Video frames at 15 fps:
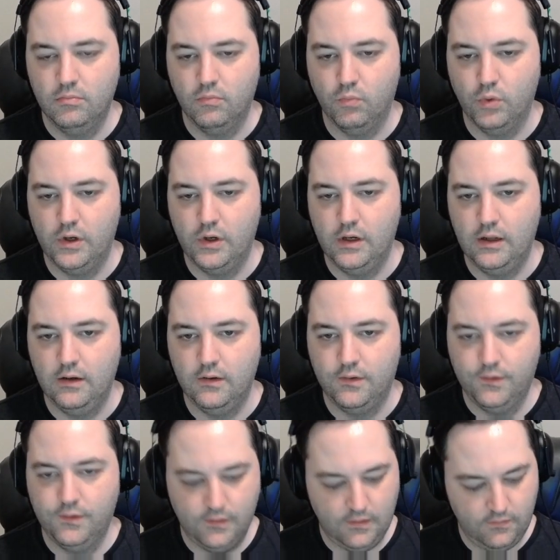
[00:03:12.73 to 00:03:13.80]
1 and 8 is
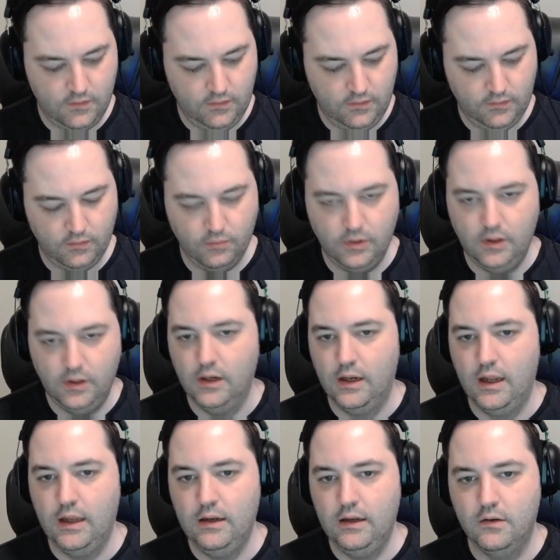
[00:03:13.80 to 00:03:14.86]
7, so we need an
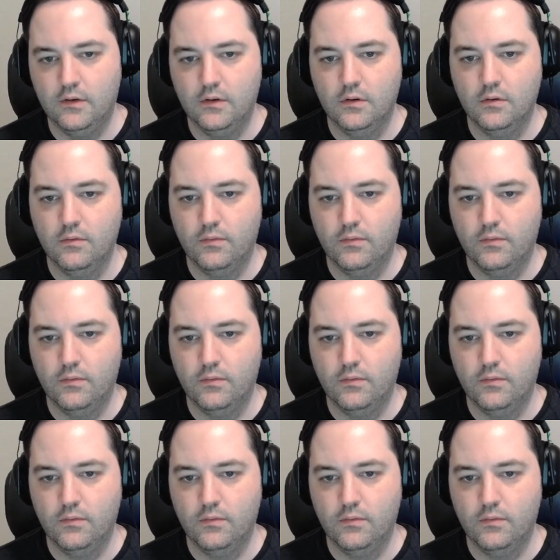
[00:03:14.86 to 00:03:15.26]
8.